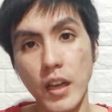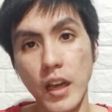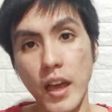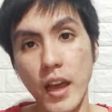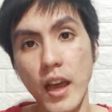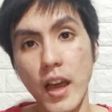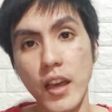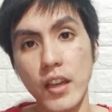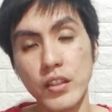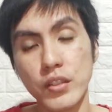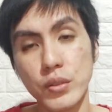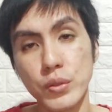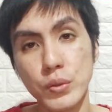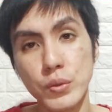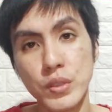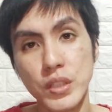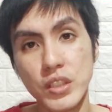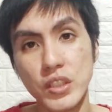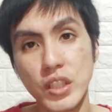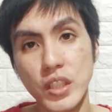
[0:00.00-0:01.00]
I
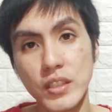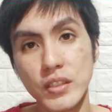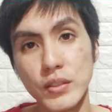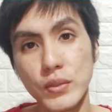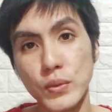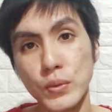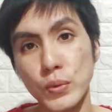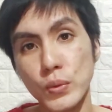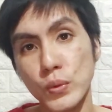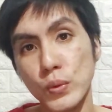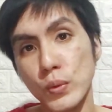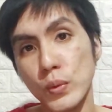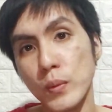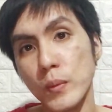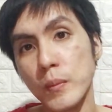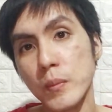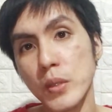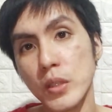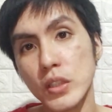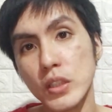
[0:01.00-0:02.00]
do suggest to
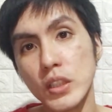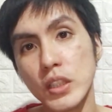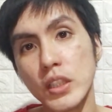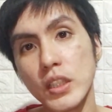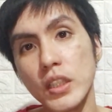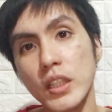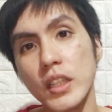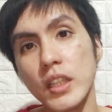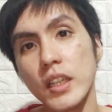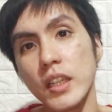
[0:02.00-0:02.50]
book